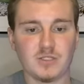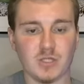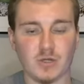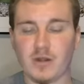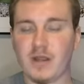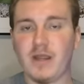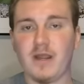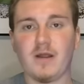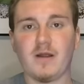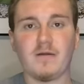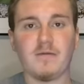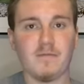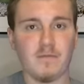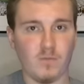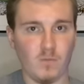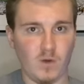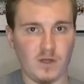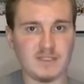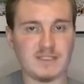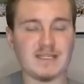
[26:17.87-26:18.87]
So here,
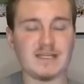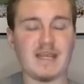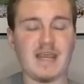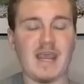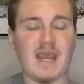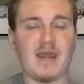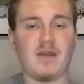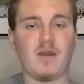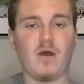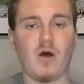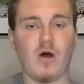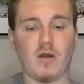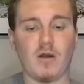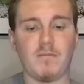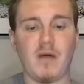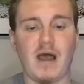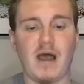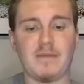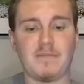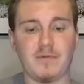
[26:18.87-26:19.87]
once again, are
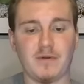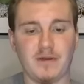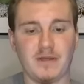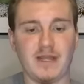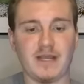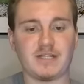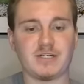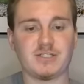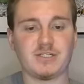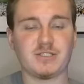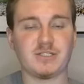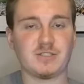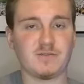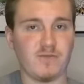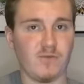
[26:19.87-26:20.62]
my predictions